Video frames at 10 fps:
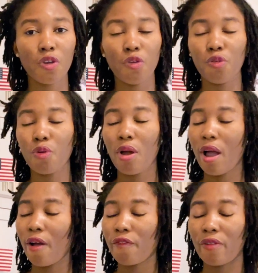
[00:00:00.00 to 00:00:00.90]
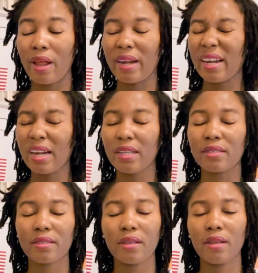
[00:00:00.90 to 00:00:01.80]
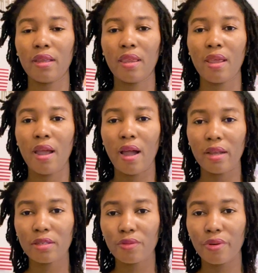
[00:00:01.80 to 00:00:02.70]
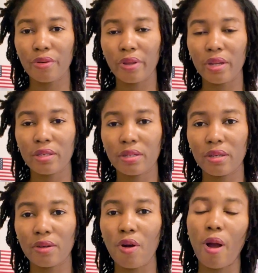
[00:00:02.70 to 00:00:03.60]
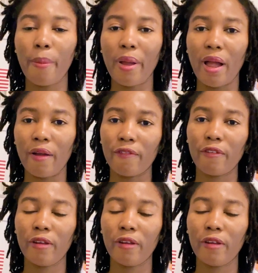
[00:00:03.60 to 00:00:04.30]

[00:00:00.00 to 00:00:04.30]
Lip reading: You do not have at least high school education or above,